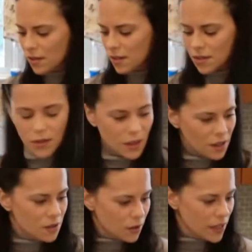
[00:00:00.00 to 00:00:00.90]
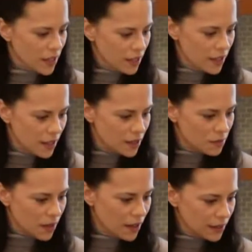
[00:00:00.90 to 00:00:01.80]
is looking great, and
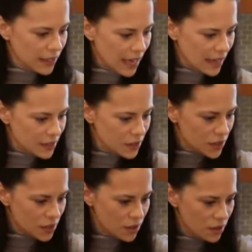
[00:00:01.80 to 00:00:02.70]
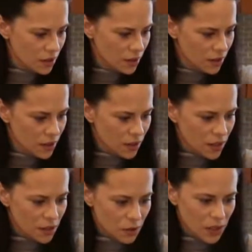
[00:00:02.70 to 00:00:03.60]
my last
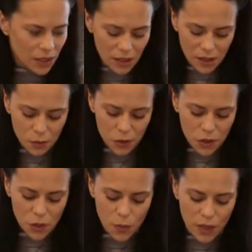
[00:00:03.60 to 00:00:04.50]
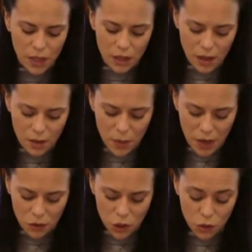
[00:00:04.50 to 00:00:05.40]
ingredient here will just be
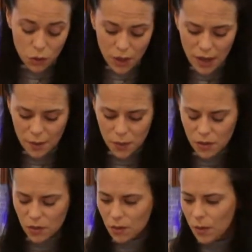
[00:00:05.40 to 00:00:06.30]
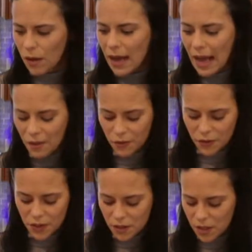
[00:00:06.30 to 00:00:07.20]
about 2 cups, so about half of
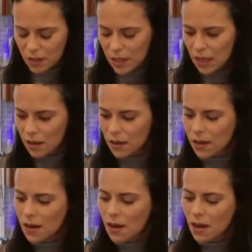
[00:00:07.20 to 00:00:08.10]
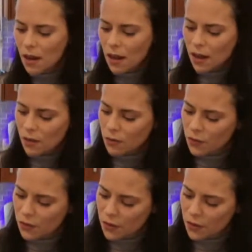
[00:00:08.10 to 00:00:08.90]
this container of